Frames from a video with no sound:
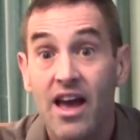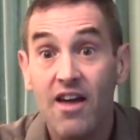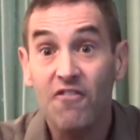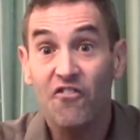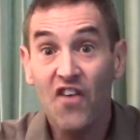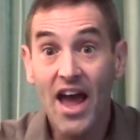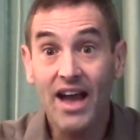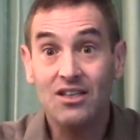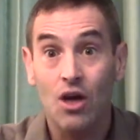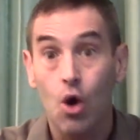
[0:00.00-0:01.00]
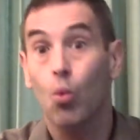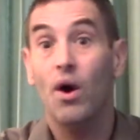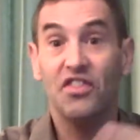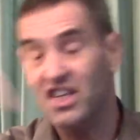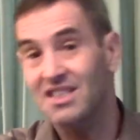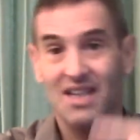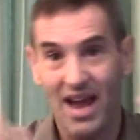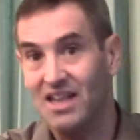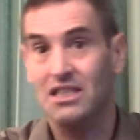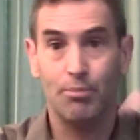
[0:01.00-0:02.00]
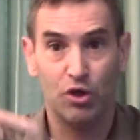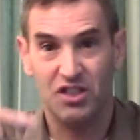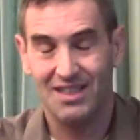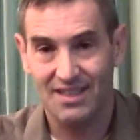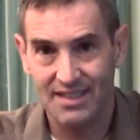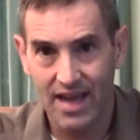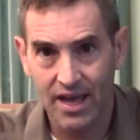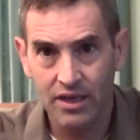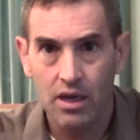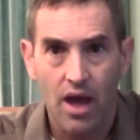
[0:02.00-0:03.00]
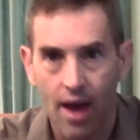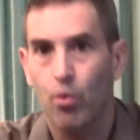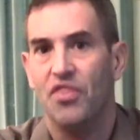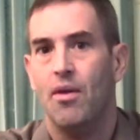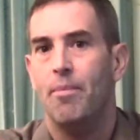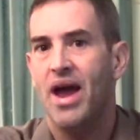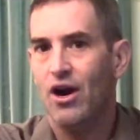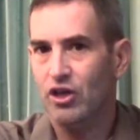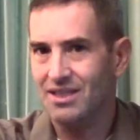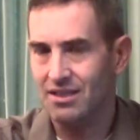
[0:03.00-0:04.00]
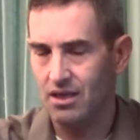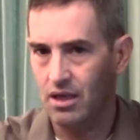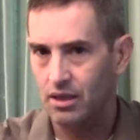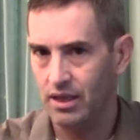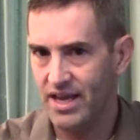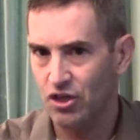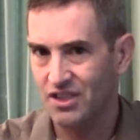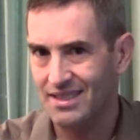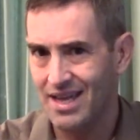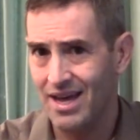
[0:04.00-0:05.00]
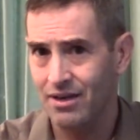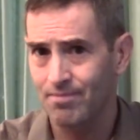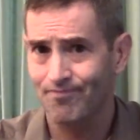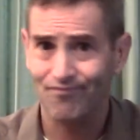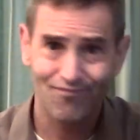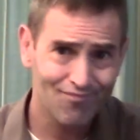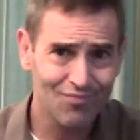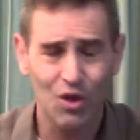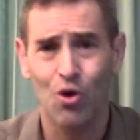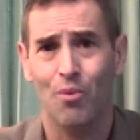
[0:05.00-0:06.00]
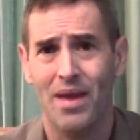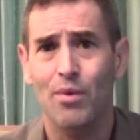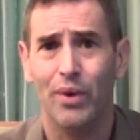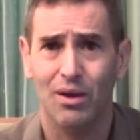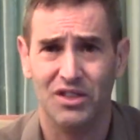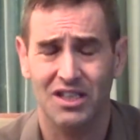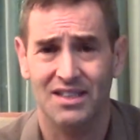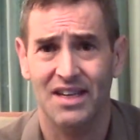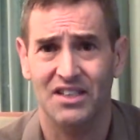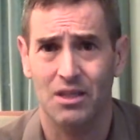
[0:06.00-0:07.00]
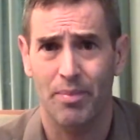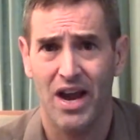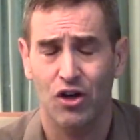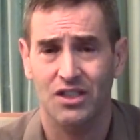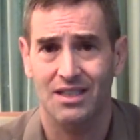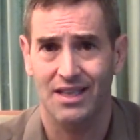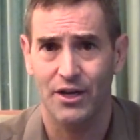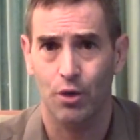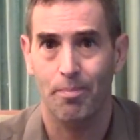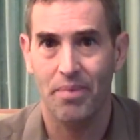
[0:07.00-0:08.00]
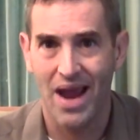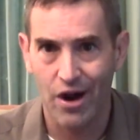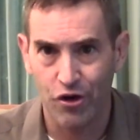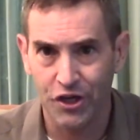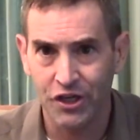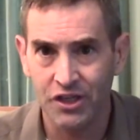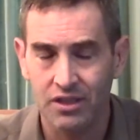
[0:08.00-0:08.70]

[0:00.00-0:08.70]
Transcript: In fact, what these experts said and what the parents later said, or maybe what I was going to say is the parents later parroted,